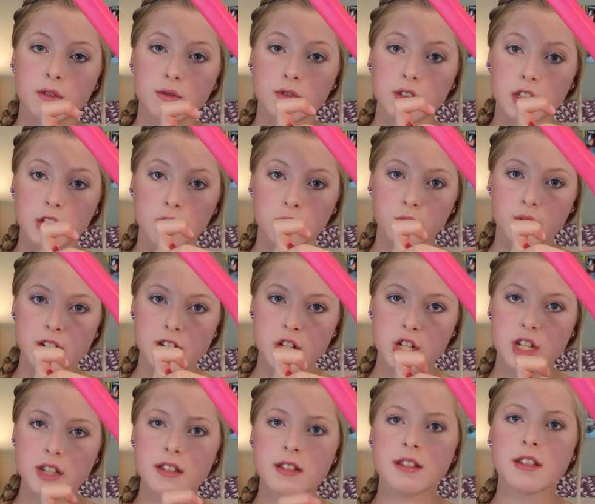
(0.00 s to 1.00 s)
little
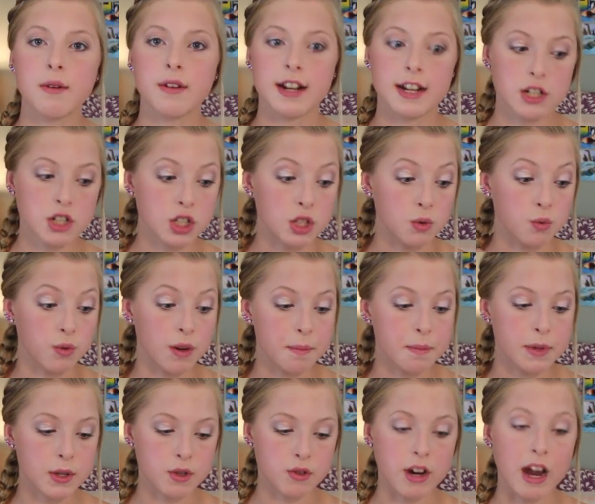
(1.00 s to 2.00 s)
ridges, it would actually
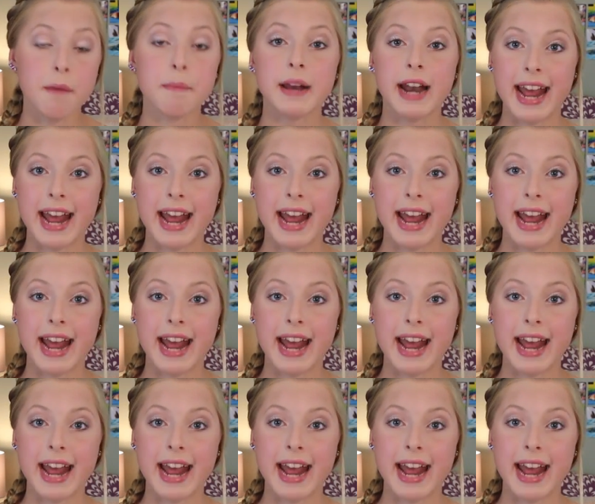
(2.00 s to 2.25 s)
rip the strap,